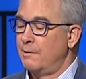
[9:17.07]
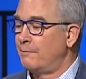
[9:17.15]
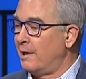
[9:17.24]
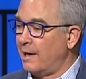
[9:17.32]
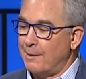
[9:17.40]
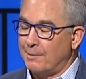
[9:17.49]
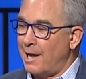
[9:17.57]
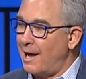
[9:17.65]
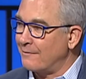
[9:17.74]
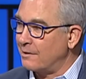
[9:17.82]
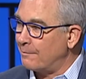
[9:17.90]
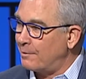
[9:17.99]
being able to
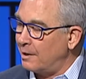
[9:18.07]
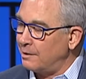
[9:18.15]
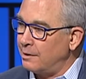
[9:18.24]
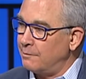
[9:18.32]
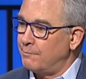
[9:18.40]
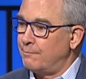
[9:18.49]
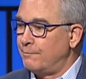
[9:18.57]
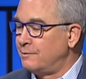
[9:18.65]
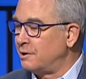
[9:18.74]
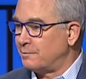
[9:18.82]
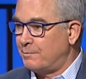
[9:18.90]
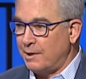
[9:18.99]
have an opinion,
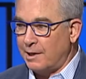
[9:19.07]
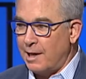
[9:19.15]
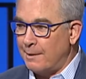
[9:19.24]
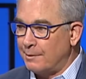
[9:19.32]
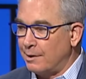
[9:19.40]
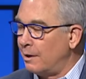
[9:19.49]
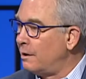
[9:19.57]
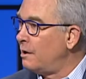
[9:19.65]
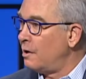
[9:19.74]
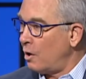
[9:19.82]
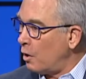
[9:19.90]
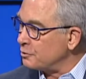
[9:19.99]
just being able to
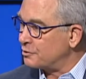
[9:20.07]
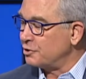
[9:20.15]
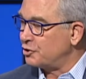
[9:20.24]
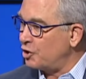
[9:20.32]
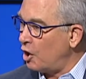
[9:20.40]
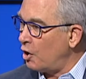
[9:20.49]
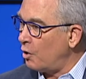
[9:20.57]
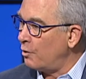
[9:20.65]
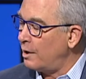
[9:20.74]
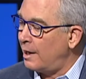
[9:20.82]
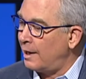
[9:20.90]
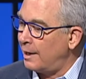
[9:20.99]
host a show,
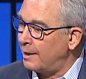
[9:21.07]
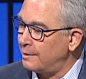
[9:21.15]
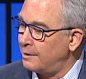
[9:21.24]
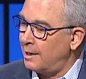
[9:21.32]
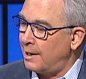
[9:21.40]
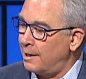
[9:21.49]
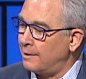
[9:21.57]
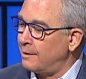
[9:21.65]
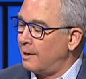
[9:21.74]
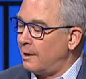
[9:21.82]
and